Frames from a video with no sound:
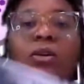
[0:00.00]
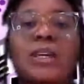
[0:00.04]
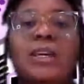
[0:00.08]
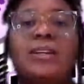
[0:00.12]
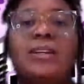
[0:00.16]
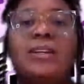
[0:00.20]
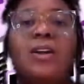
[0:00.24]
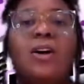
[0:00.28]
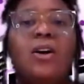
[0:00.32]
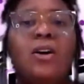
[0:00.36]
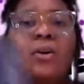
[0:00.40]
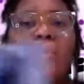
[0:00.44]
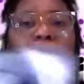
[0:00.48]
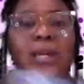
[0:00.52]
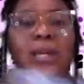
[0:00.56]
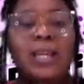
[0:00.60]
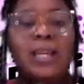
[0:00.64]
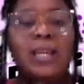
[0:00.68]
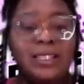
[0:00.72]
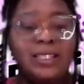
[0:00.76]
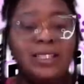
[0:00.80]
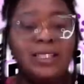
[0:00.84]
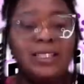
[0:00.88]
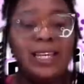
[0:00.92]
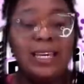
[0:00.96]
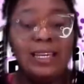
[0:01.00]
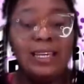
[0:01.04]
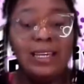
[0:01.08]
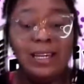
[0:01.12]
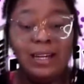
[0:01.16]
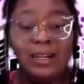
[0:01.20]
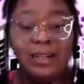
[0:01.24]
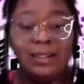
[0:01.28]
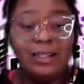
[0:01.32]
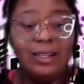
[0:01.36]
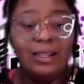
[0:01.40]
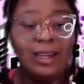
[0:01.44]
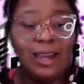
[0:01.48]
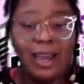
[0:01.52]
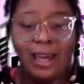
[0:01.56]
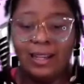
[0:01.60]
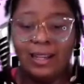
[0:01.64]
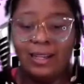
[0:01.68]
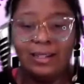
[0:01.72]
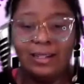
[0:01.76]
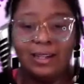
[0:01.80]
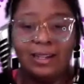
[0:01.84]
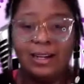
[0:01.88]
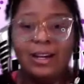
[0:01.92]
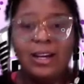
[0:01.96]
year long because it's a yearly
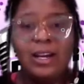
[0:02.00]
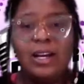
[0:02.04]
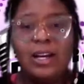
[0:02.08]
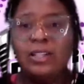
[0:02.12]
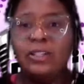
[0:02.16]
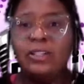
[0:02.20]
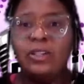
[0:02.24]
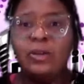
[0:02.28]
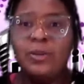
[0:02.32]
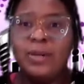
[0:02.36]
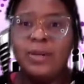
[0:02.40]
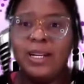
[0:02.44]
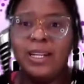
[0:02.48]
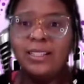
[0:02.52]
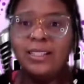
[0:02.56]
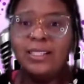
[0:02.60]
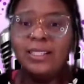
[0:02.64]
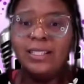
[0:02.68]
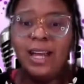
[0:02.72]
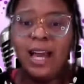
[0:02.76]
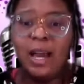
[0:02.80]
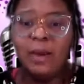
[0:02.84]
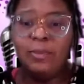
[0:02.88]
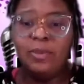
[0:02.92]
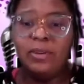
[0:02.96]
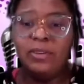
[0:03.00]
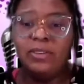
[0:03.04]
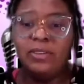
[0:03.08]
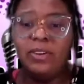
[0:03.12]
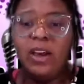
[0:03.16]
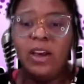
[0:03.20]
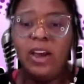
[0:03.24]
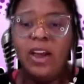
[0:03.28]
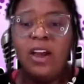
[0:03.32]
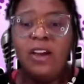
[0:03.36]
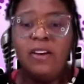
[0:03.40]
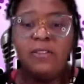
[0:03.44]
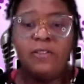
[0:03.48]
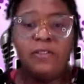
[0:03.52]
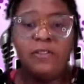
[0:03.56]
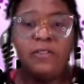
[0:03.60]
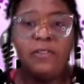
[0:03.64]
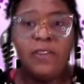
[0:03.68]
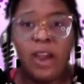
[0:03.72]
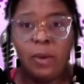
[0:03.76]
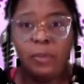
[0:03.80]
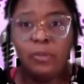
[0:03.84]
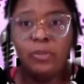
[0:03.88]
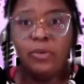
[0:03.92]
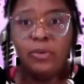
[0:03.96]
calendar. So it didn't stop in
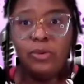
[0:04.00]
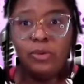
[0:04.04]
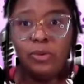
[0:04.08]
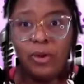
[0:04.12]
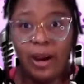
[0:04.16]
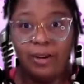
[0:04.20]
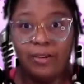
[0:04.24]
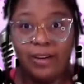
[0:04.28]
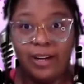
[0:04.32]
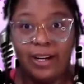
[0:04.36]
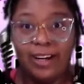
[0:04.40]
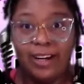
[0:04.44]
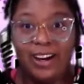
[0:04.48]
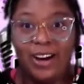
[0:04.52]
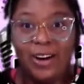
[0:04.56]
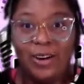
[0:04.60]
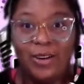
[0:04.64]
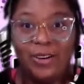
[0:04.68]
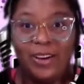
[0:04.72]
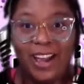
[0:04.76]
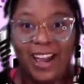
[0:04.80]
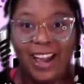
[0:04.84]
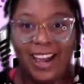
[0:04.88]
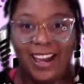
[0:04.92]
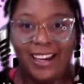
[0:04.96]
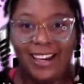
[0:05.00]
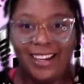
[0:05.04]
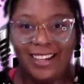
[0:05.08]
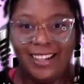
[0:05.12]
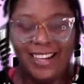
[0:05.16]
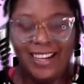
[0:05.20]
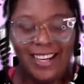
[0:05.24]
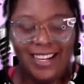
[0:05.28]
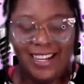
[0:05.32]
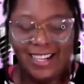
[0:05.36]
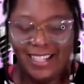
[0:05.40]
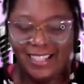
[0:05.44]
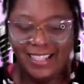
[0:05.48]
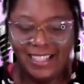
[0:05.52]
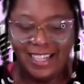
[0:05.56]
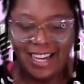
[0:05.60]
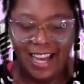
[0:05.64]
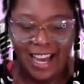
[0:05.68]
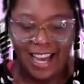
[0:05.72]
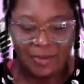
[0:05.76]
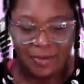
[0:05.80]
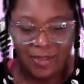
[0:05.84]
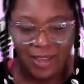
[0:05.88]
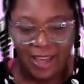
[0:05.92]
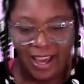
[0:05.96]
February, okay? It didn't
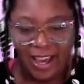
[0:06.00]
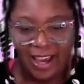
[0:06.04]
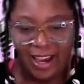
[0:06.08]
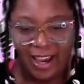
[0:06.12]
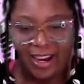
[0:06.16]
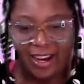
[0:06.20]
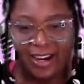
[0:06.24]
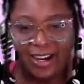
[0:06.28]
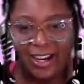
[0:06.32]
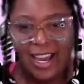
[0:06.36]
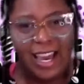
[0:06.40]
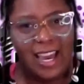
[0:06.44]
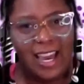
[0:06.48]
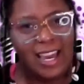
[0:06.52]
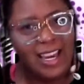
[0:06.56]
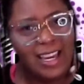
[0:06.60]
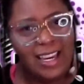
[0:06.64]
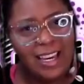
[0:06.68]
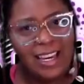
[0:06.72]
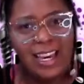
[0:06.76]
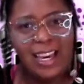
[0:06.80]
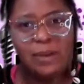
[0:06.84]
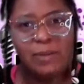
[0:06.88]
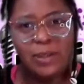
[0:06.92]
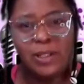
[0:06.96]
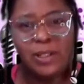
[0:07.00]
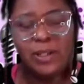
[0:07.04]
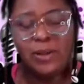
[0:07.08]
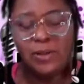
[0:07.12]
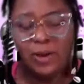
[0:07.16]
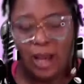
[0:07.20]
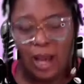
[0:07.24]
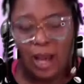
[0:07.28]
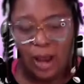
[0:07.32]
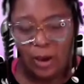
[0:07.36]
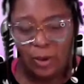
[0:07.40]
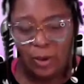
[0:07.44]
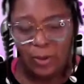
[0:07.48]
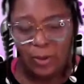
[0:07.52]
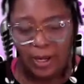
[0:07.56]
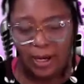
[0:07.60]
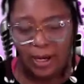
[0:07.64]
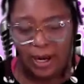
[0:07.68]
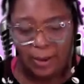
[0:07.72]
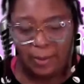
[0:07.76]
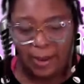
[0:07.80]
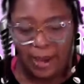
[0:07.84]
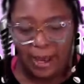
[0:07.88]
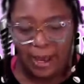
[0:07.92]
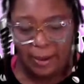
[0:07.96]
stop there. It keeps on
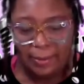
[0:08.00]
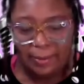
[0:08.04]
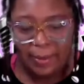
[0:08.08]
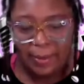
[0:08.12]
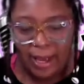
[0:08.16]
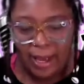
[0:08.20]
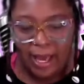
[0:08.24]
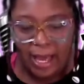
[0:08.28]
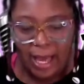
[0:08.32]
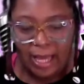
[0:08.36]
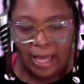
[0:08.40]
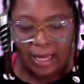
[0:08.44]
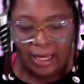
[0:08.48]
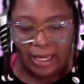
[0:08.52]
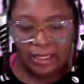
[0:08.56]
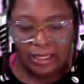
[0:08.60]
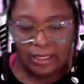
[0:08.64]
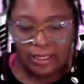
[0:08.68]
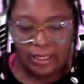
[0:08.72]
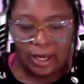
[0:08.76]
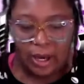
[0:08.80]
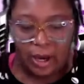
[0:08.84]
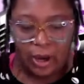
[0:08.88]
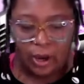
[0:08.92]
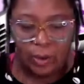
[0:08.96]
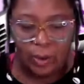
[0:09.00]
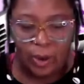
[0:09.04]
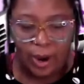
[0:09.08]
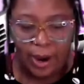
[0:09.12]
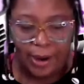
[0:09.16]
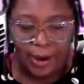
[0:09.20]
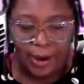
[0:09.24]
going. Amen. Let's go.